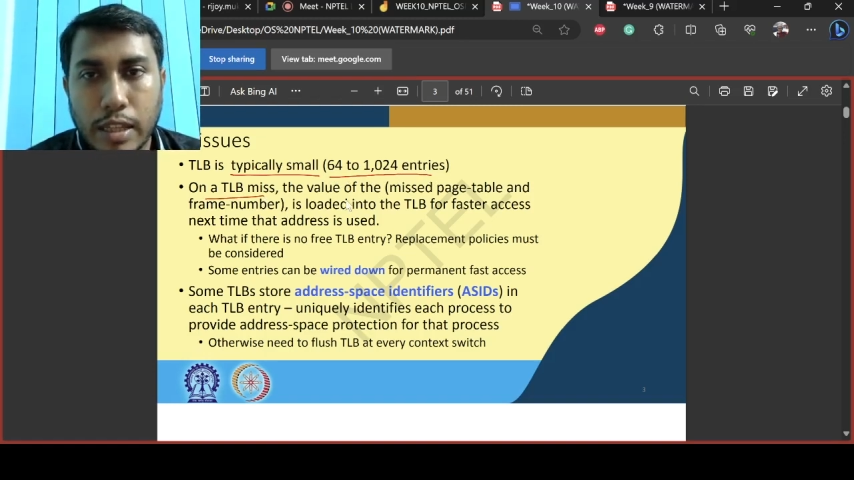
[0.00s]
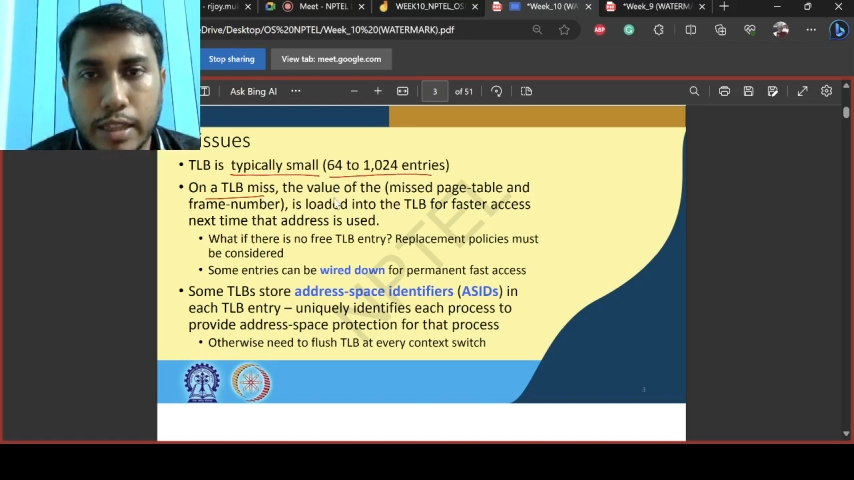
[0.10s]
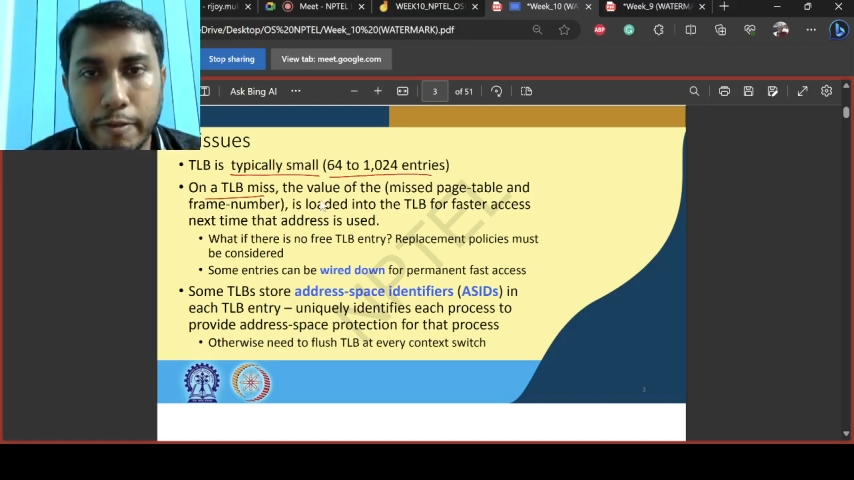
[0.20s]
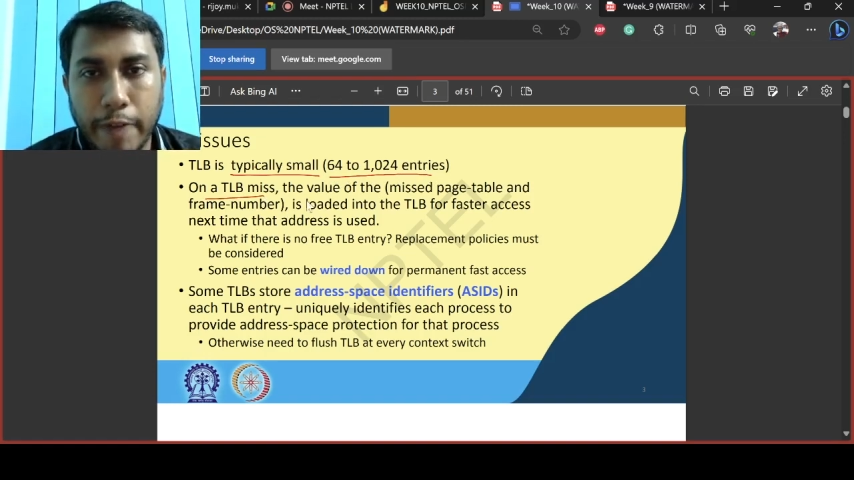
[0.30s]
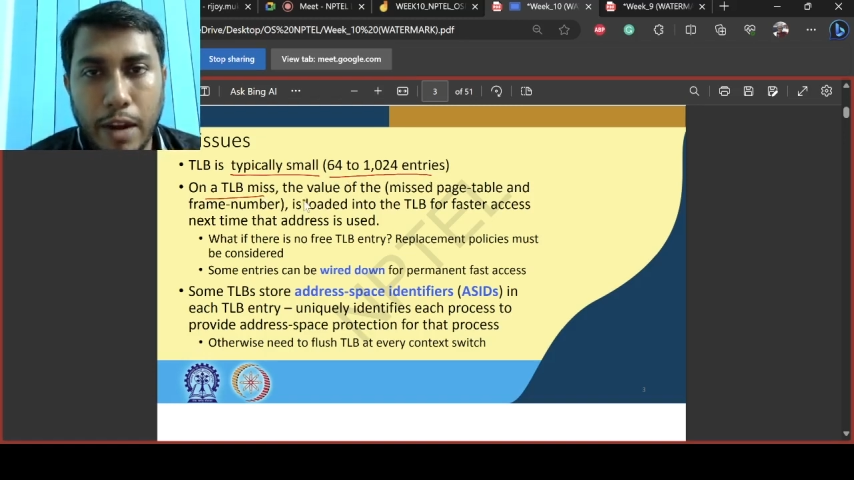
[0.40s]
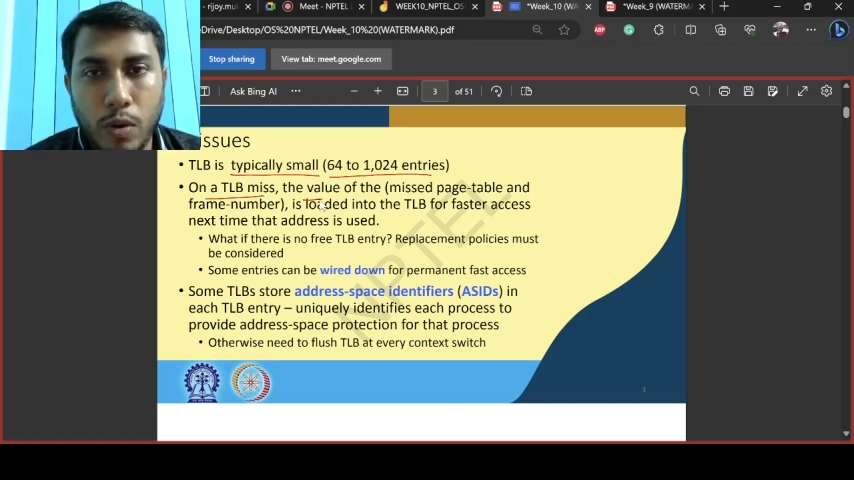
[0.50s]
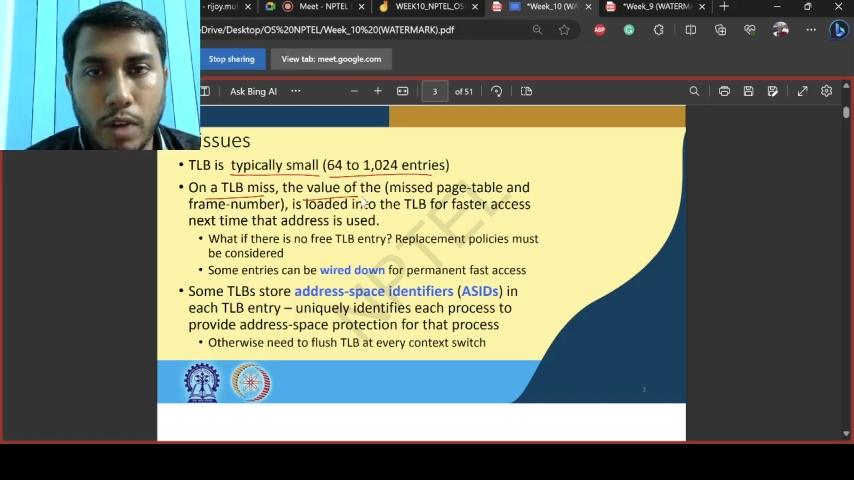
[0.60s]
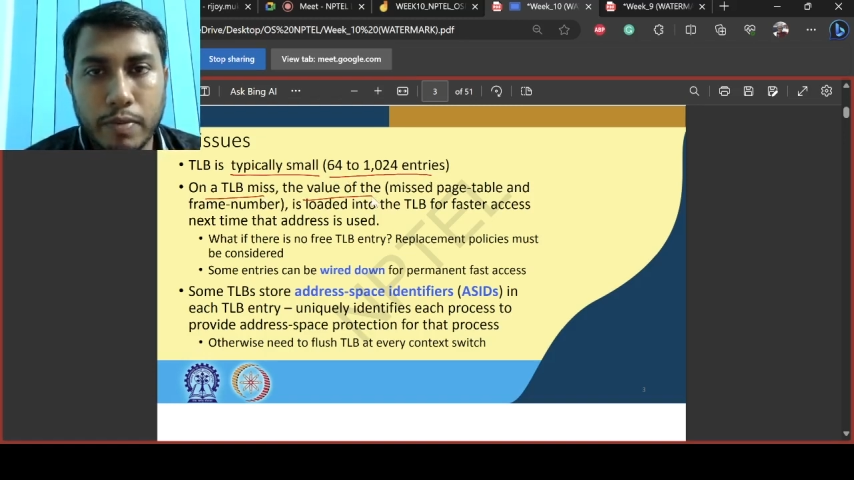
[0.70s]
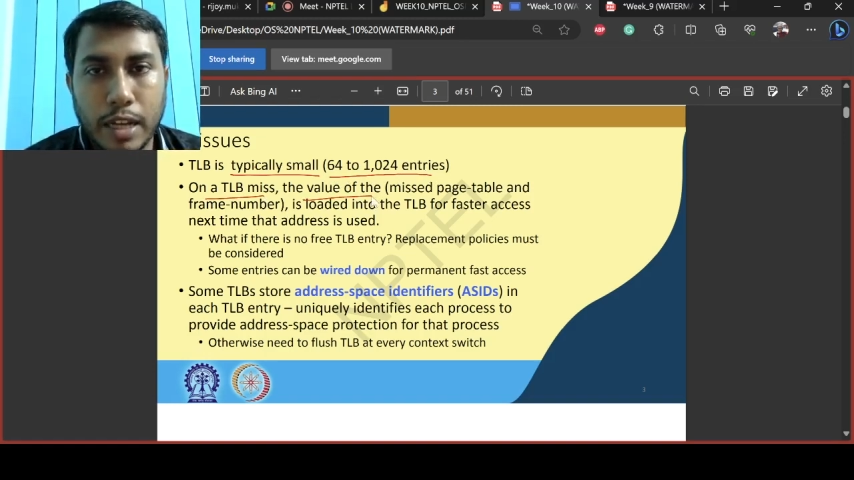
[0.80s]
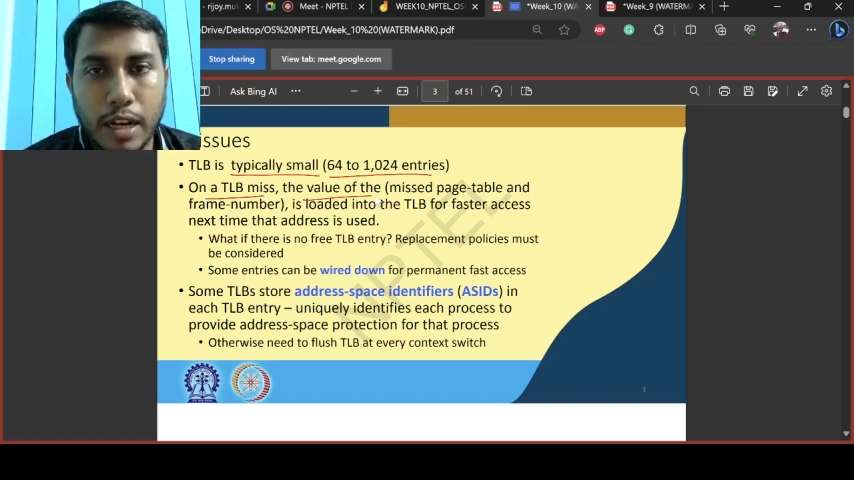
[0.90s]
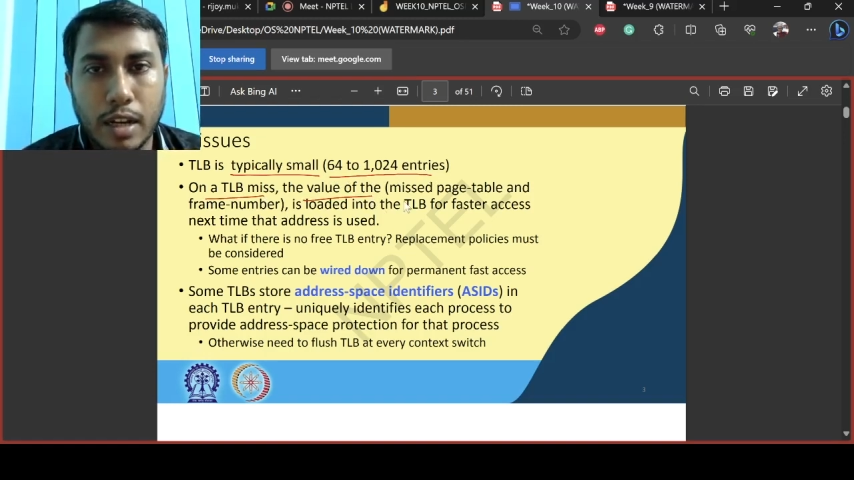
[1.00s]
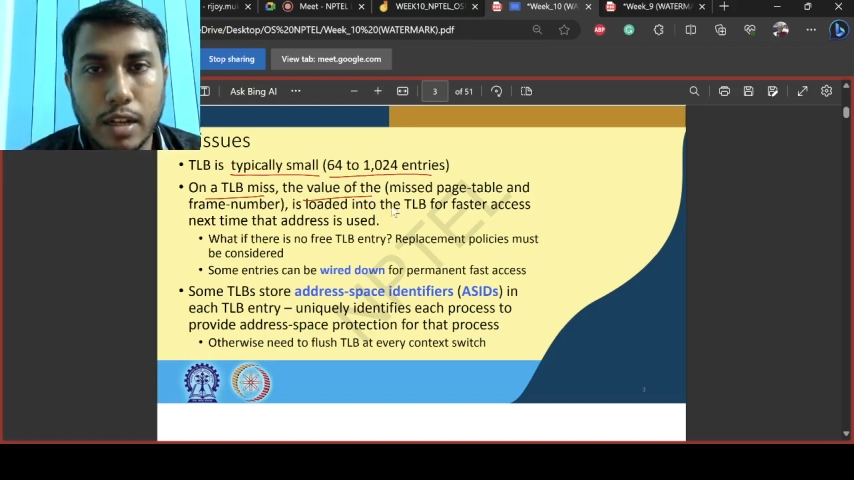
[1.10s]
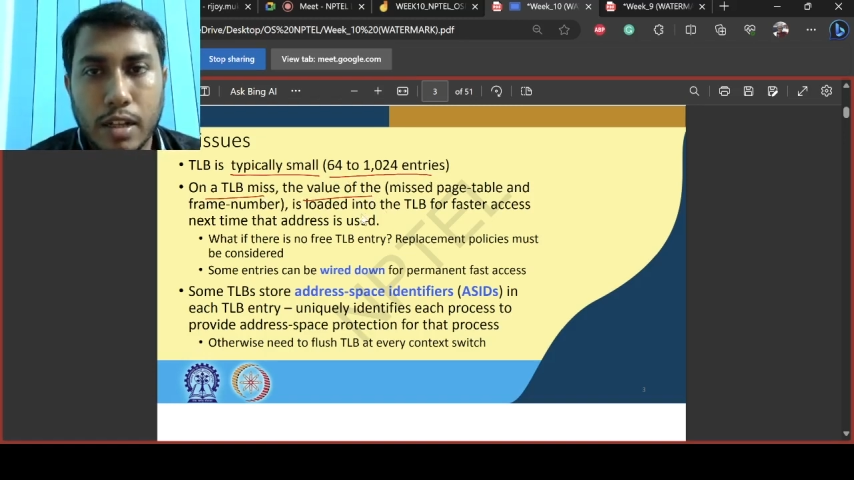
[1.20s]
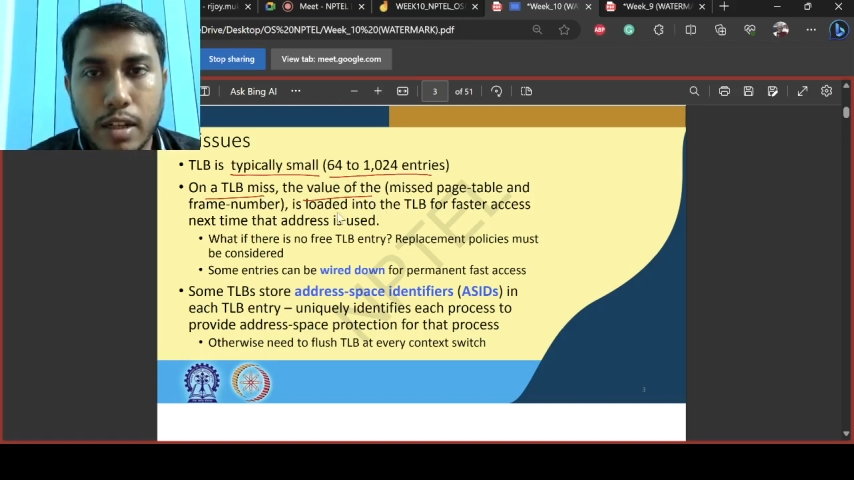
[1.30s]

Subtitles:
the value of the